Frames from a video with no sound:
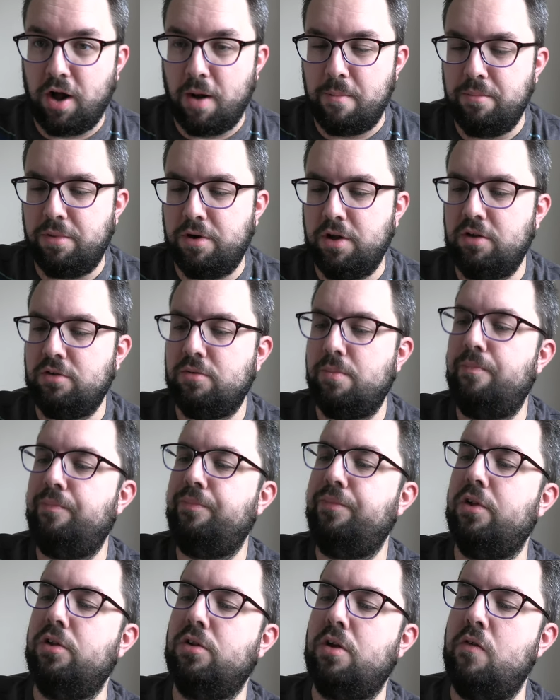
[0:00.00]
companies.
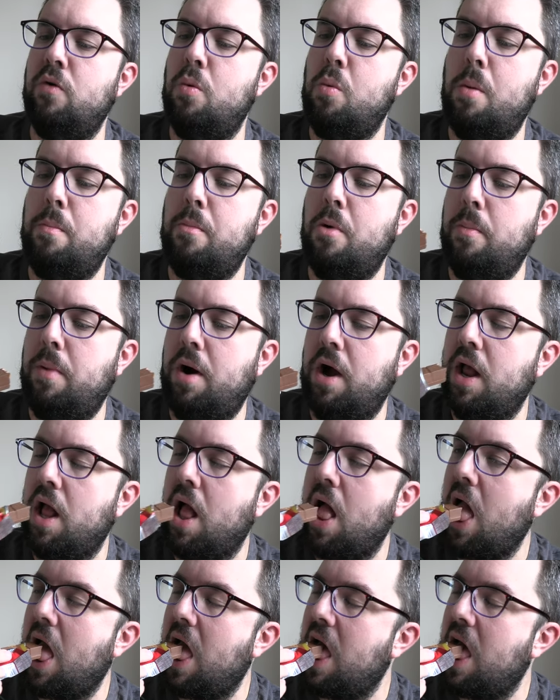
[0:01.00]
Let's give it one more bite.